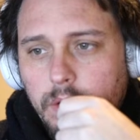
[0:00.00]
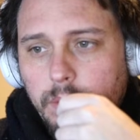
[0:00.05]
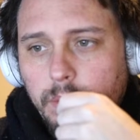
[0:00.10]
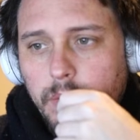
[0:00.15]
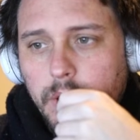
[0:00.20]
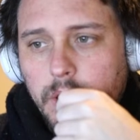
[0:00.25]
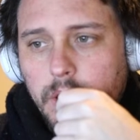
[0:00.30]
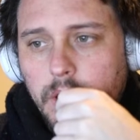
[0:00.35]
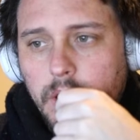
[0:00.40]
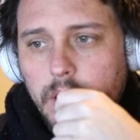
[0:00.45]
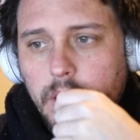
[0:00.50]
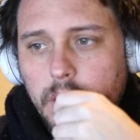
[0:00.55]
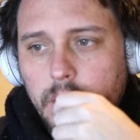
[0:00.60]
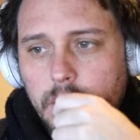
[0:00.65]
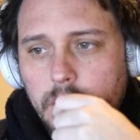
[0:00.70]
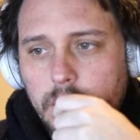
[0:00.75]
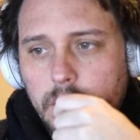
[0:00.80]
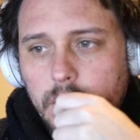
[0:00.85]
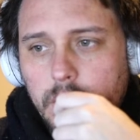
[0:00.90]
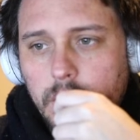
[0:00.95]
But
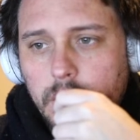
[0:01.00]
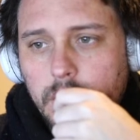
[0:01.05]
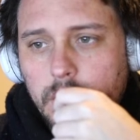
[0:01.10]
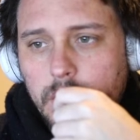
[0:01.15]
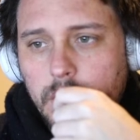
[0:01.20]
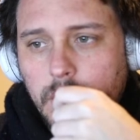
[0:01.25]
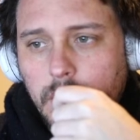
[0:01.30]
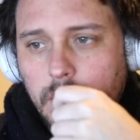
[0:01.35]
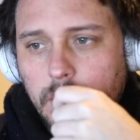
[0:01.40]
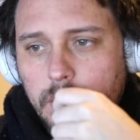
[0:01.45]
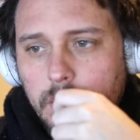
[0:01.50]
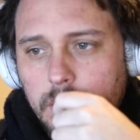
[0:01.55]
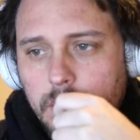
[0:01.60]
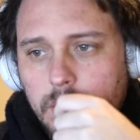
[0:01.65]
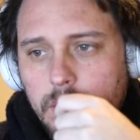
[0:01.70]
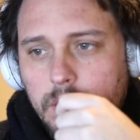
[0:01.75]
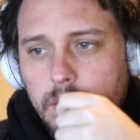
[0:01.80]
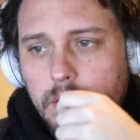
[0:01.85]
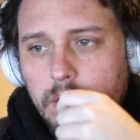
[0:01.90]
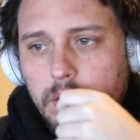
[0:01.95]
then it
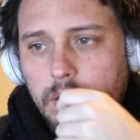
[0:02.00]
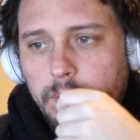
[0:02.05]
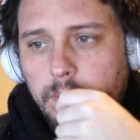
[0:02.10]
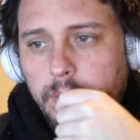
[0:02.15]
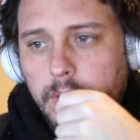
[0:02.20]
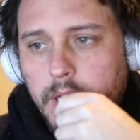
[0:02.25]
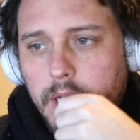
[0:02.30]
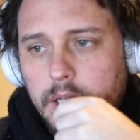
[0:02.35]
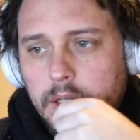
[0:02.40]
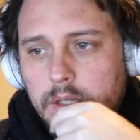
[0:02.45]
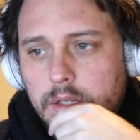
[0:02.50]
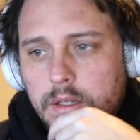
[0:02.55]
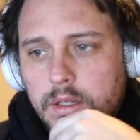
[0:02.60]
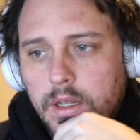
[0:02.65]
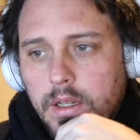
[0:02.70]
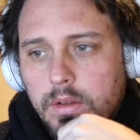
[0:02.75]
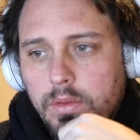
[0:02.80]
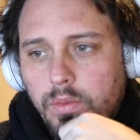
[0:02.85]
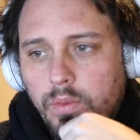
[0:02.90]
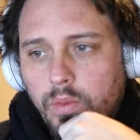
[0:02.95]
takes the bytes
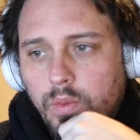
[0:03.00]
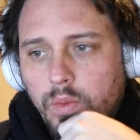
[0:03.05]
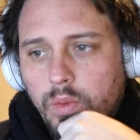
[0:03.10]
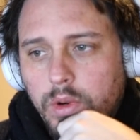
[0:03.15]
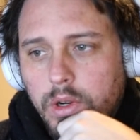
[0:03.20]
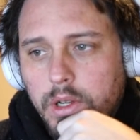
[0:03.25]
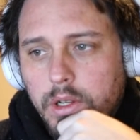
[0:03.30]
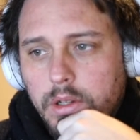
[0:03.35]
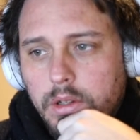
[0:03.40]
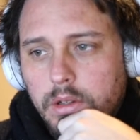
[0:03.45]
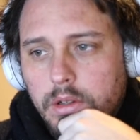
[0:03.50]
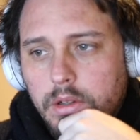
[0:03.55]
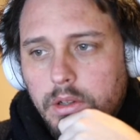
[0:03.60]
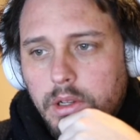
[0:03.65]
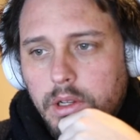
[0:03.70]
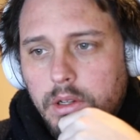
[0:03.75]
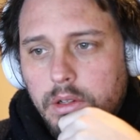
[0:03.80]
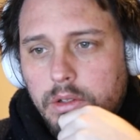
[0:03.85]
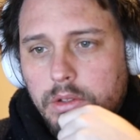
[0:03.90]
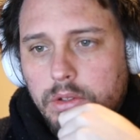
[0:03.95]
at 1
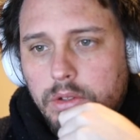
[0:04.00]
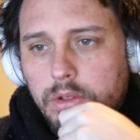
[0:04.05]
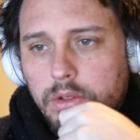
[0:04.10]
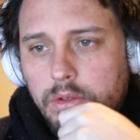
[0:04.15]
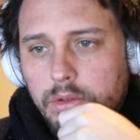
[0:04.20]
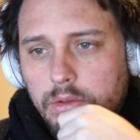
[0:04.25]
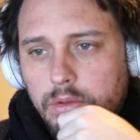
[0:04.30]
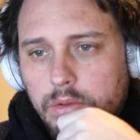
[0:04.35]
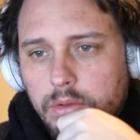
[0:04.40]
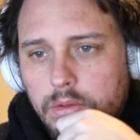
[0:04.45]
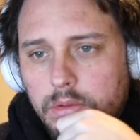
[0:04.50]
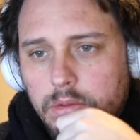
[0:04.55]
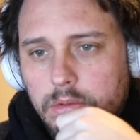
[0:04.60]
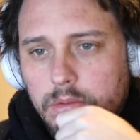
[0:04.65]
and 2.